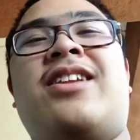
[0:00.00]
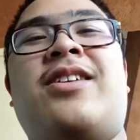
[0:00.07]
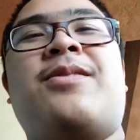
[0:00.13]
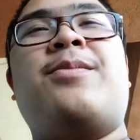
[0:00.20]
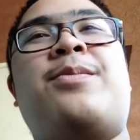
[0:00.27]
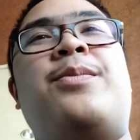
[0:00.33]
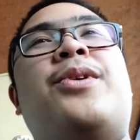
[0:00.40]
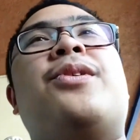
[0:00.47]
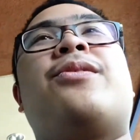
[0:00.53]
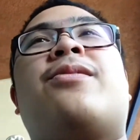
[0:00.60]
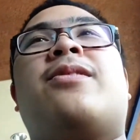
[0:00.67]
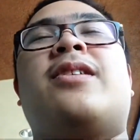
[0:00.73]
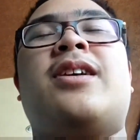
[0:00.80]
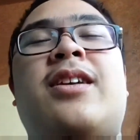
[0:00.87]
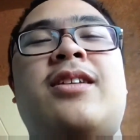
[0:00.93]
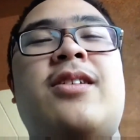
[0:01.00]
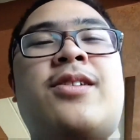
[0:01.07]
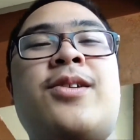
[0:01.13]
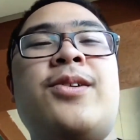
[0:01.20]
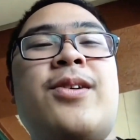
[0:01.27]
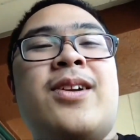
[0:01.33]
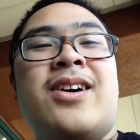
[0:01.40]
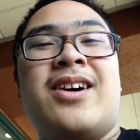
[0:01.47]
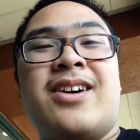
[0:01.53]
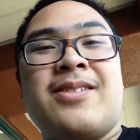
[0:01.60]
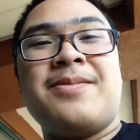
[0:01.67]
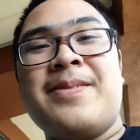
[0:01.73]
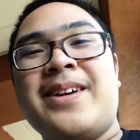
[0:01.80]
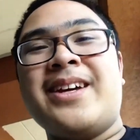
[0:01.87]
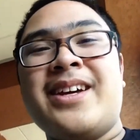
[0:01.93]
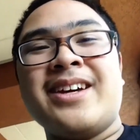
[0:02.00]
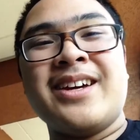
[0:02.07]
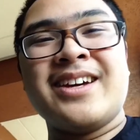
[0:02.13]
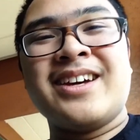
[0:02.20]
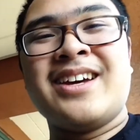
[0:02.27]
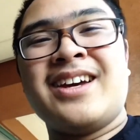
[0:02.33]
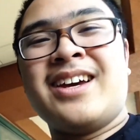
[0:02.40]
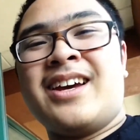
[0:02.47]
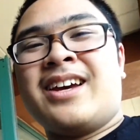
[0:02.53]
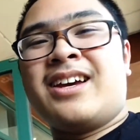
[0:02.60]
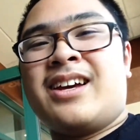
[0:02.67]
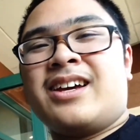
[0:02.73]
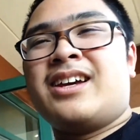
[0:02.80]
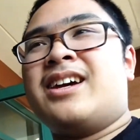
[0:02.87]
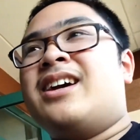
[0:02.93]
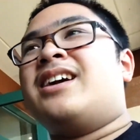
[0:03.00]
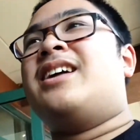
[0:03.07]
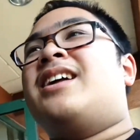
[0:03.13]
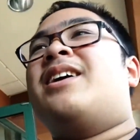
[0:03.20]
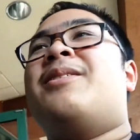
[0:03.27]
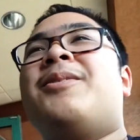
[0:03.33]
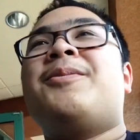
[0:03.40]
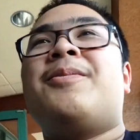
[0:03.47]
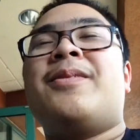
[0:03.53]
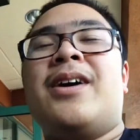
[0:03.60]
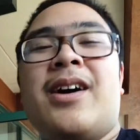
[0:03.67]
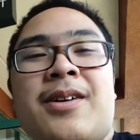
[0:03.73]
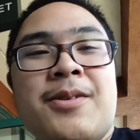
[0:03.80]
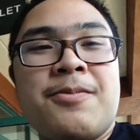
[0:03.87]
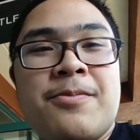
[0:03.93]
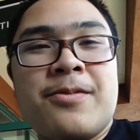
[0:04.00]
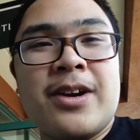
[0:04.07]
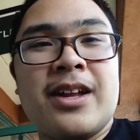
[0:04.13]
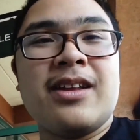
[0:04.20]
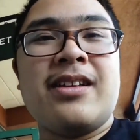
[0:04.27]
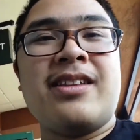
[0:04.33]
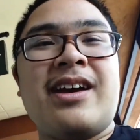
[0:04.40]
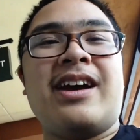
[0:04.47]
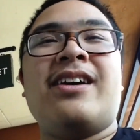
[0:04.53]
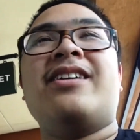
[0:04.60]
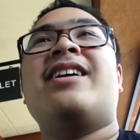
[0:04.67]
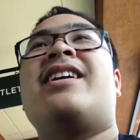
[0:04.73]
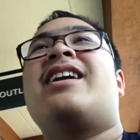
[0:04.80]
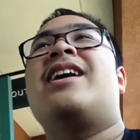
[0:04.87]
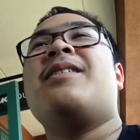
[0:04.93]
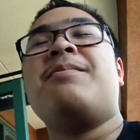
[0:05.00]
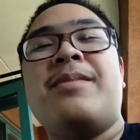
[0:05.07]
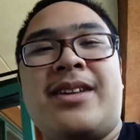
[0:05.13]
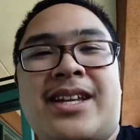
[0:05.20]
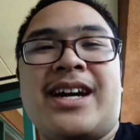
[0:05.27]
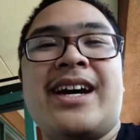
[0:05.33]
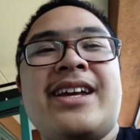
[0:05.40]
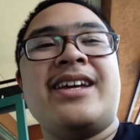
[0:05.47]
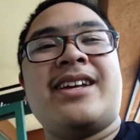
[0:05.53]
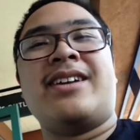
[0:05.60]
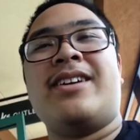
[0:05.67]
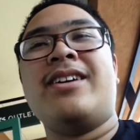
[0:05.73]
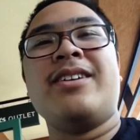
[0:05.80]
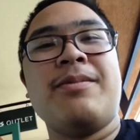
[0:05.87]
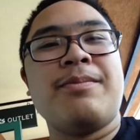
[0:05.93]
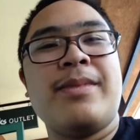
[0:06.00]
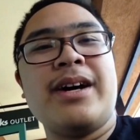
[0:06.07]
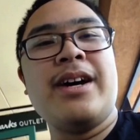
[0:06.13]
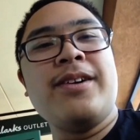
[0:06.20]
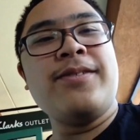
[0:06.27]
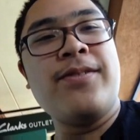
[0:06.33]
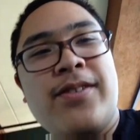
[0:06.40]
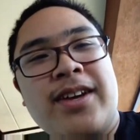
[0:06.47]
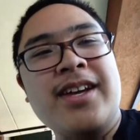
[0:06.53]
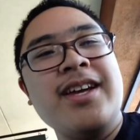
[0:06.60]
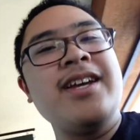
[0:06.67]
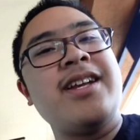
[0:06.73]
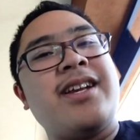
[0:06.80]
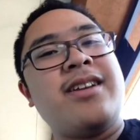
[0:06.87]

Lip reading: they both really look cool on me. And I'm really tired and I'm dying on my feet.